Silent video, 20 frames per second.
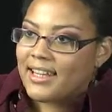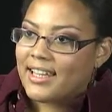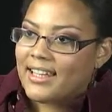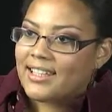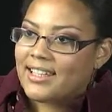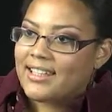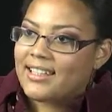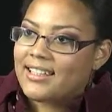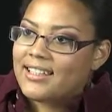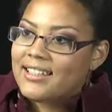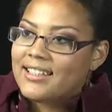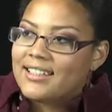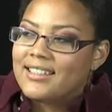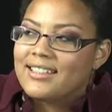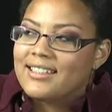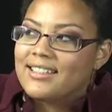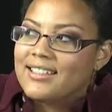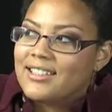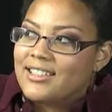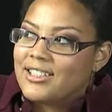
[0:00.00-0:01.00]
Like
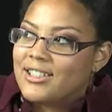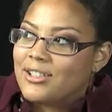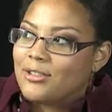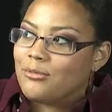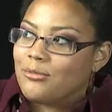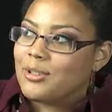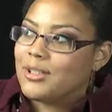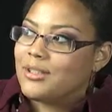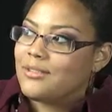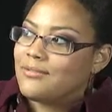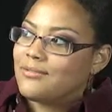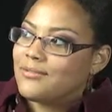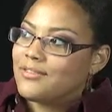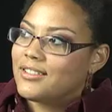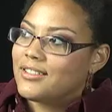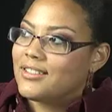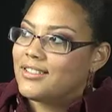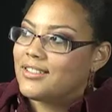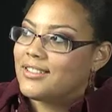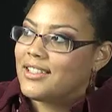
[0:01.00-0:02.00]
you would have,
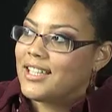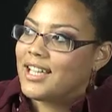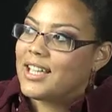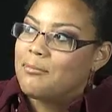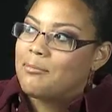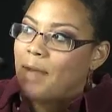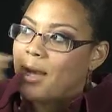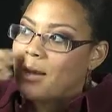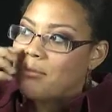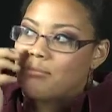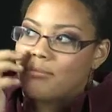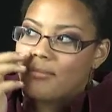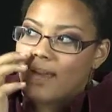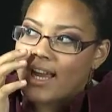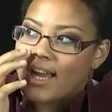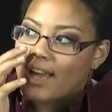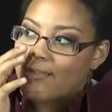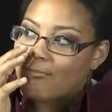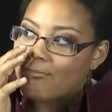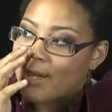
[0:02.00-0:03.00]
like
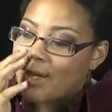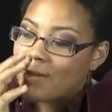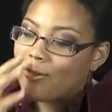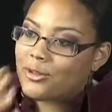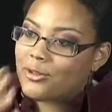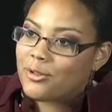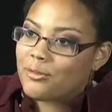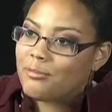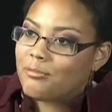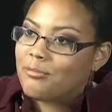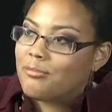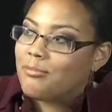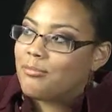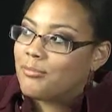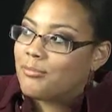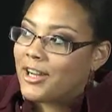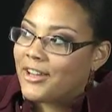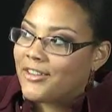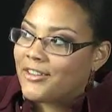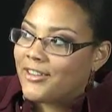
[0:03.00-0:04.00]
I have my older
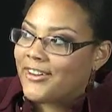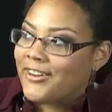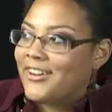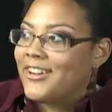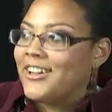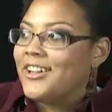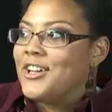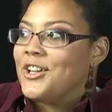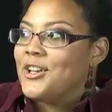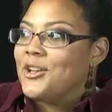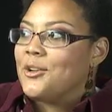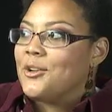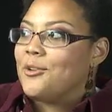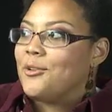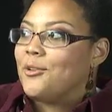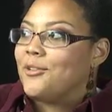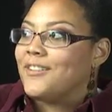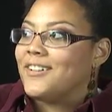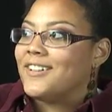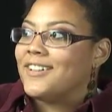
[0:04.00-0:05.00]
brother
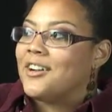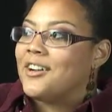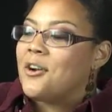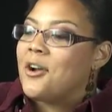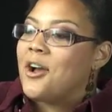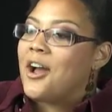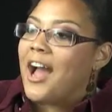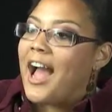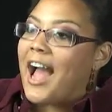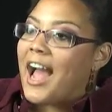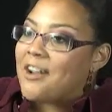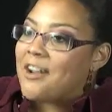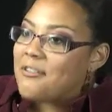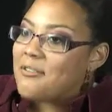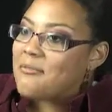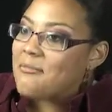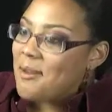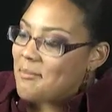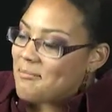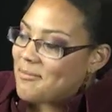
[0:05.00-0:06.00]
who I
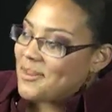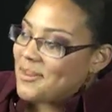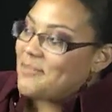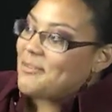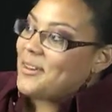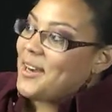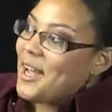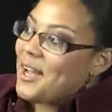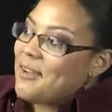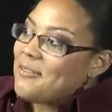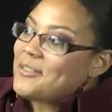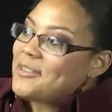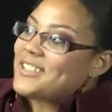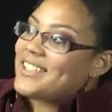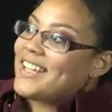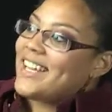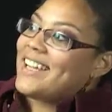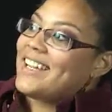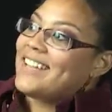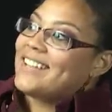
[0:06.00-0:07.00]
remember when I
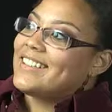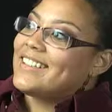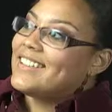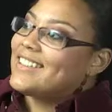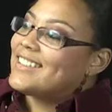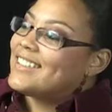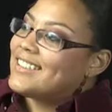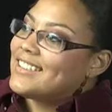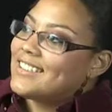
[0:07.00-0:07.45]
was like,